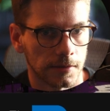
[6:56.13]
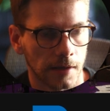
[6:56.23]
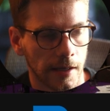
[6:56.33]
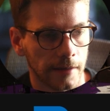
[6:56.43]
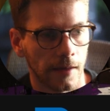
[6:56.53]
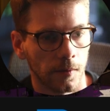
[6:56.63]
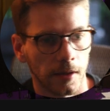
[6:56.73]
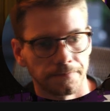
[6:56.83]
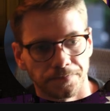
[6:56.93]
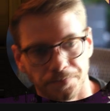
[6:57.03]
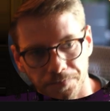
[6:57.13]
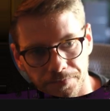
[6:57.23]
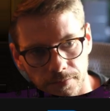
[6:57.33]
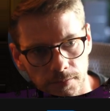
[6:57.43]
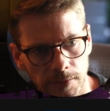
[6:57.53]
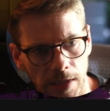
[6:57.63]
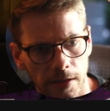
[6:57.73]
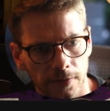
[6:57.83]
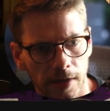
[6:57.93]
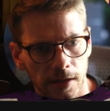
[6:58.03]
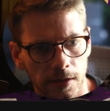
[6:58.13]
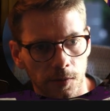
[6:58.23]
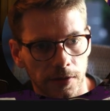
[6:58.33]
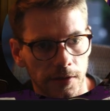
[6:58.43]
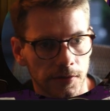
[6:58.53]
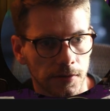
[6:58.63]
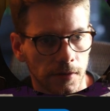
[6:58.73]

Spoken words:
aligned that way. And then finally with this